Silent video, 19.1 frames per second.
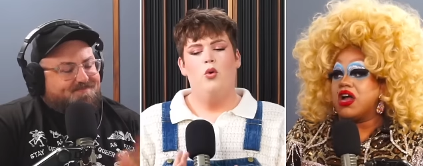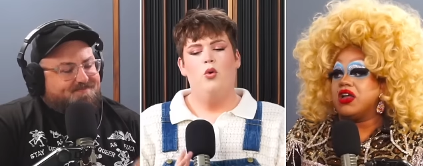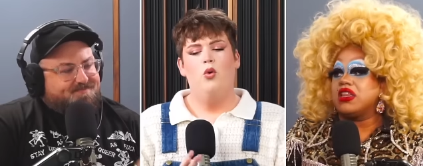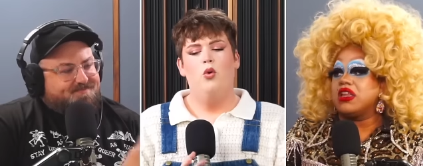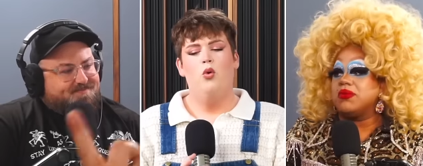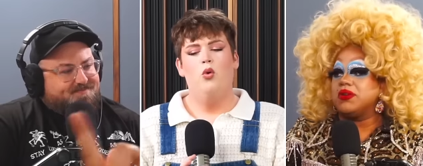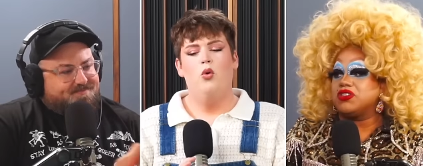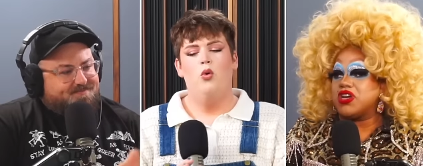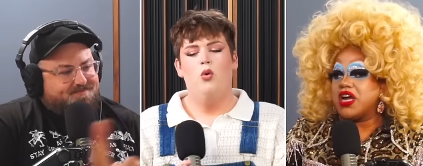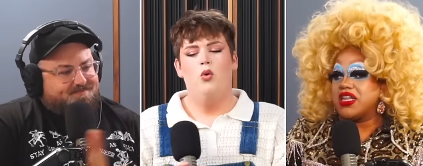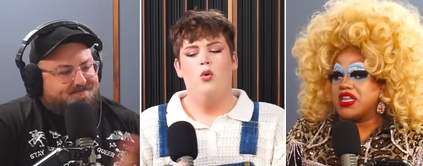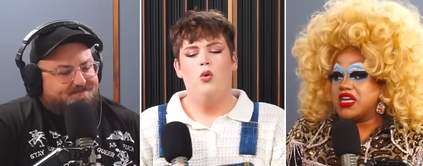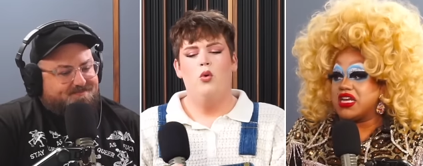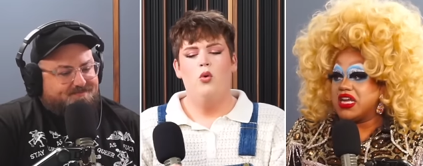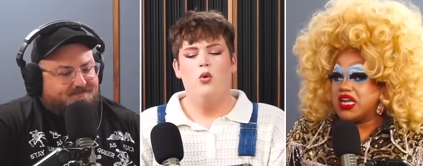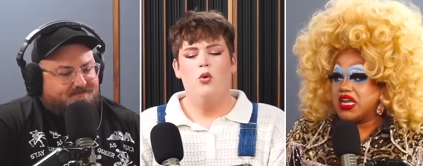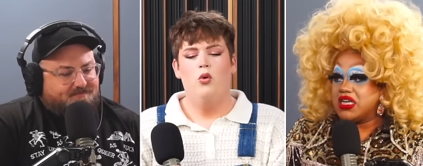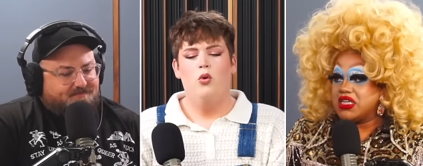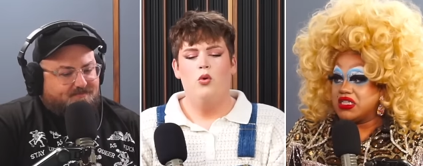Speaker 1: let me try that
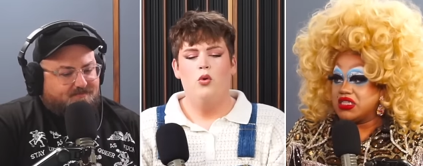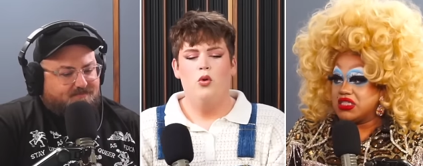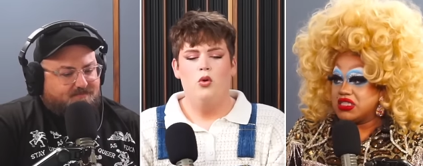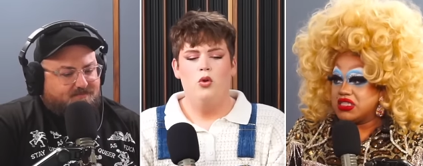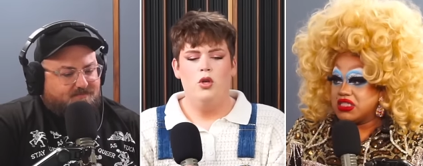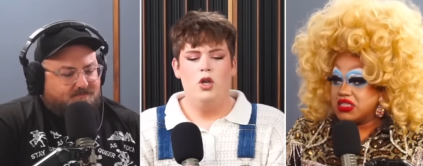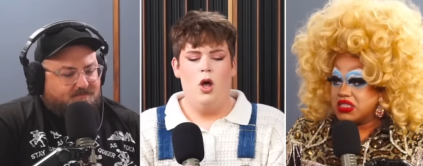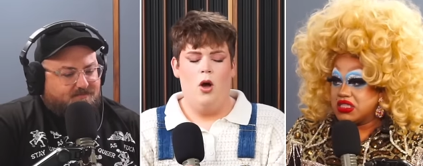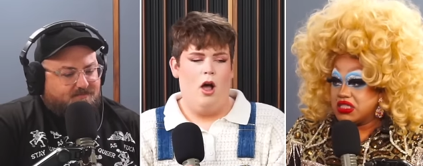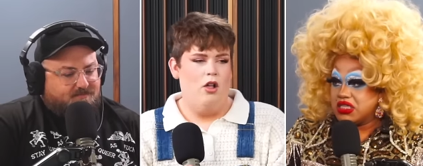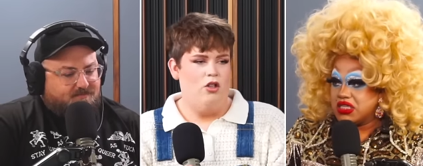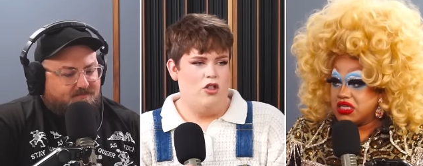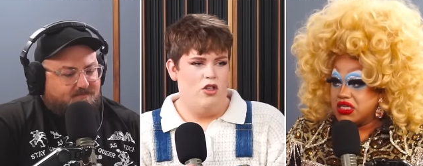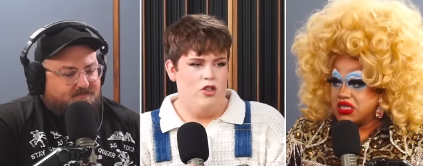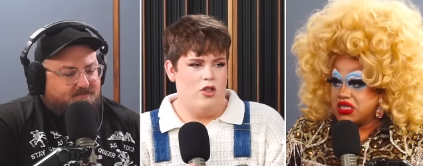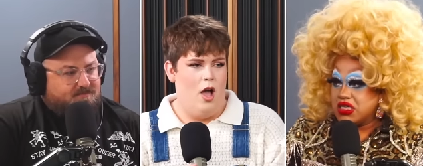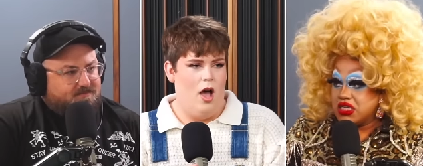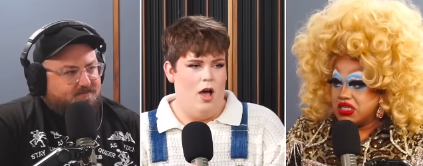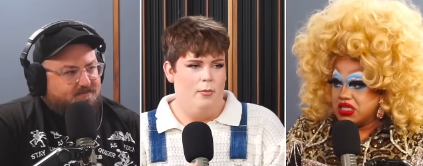again.
Speaker 2: No, I'll just
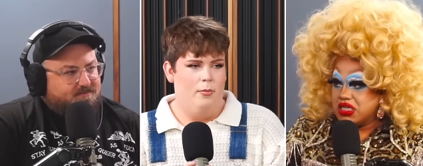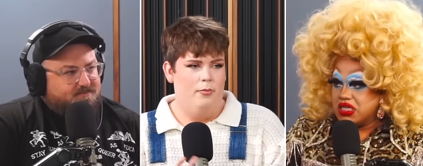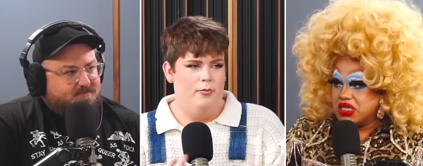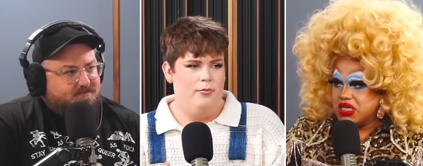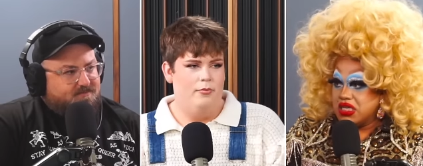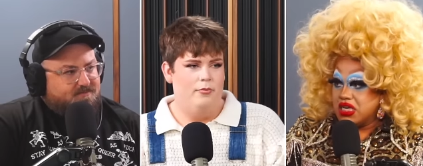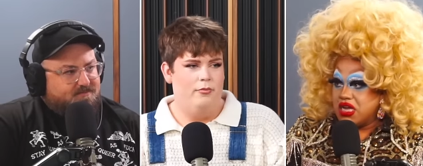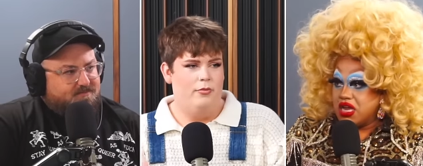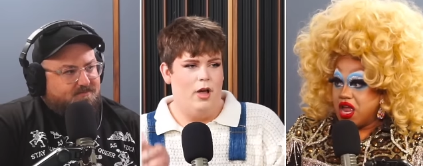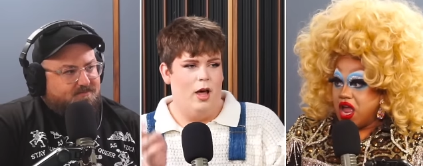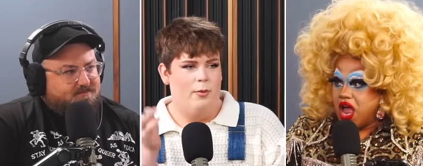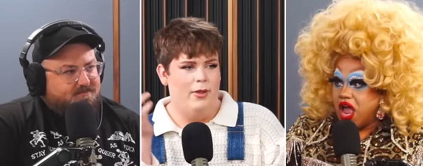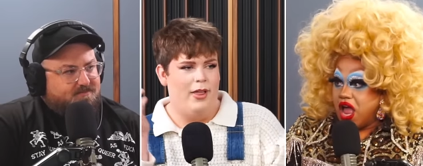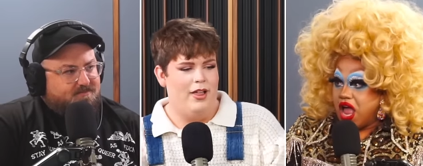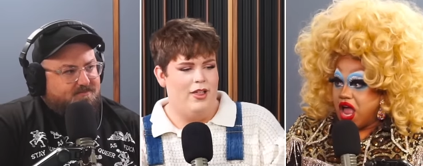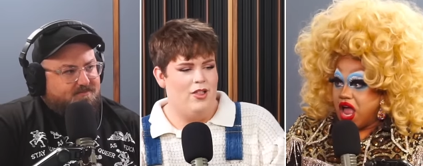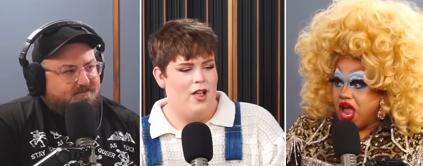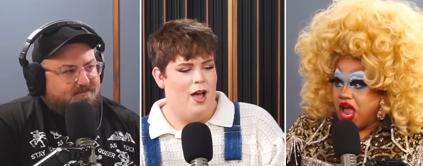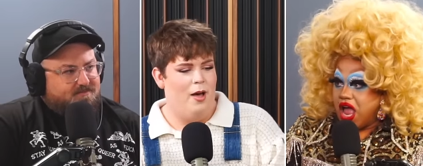stop. I'll be
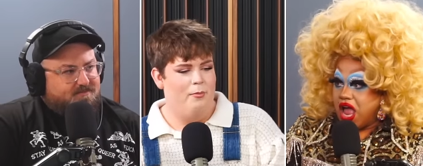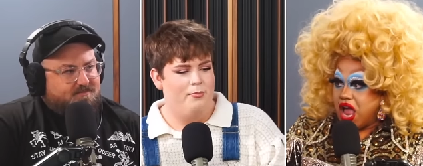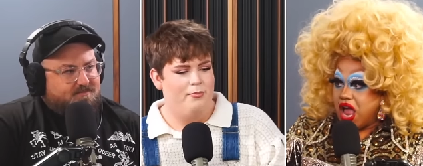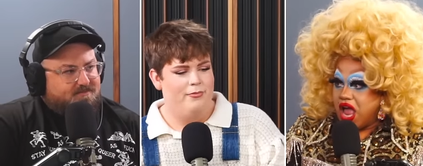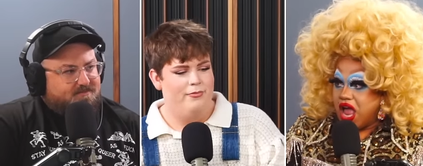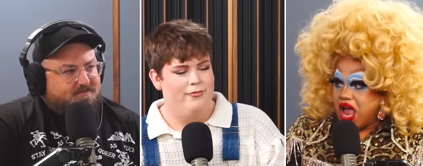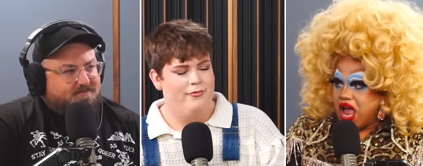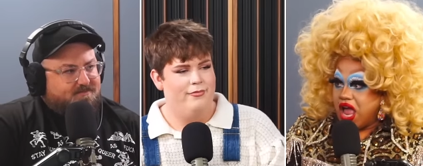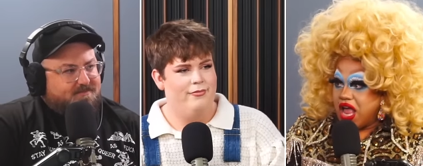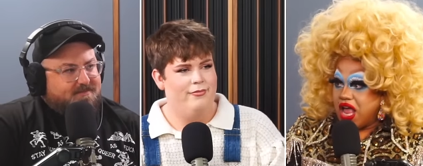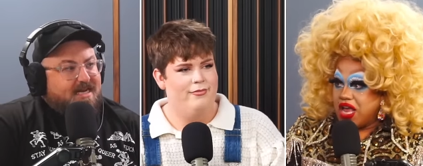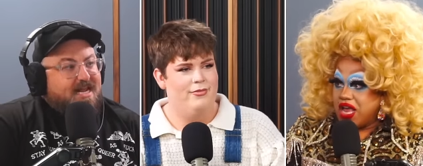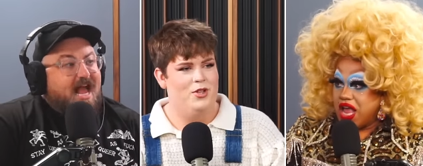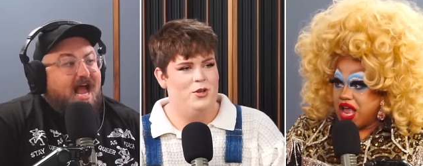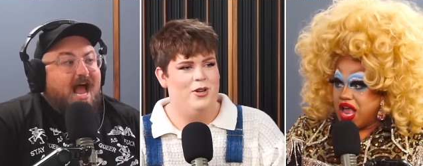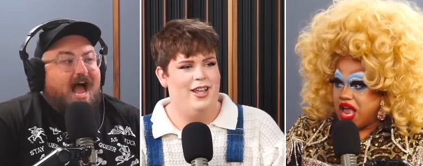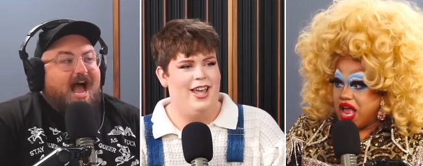like, stop. Do it